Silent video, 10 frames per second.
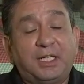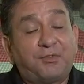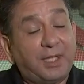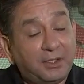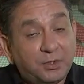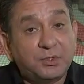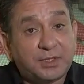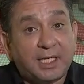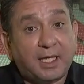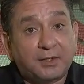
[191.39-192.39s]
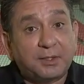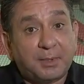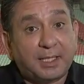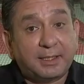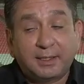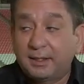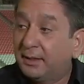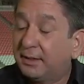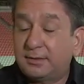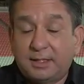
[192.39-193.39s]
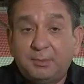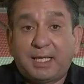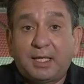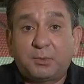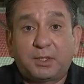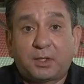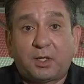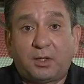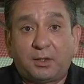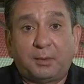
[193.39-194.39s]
And if they do stay healthy, Mike, this team can win it all.